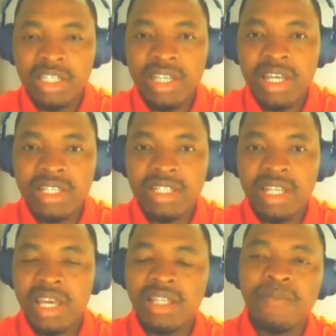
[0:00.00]

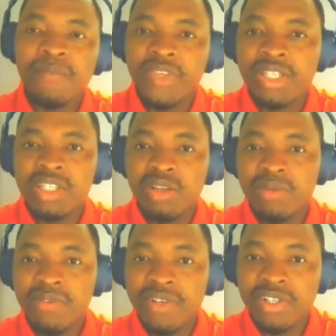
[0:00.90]
389 is the
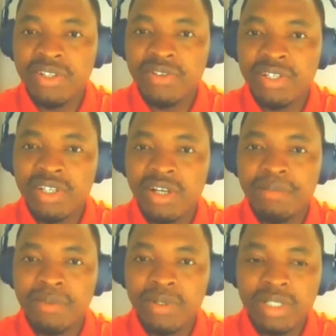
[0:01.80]
number of residues in our
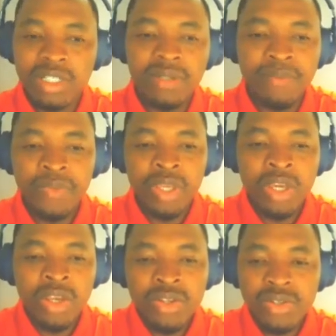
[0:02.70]
protein.
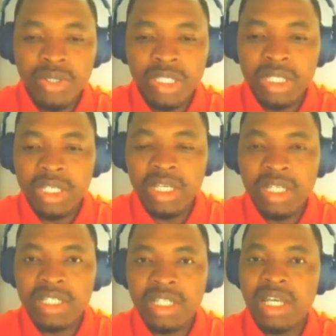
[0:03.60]
So
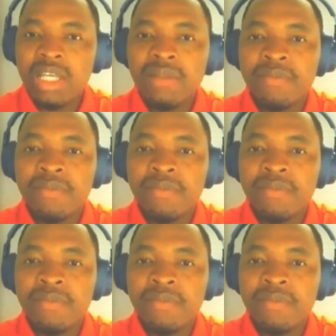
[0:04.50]
389,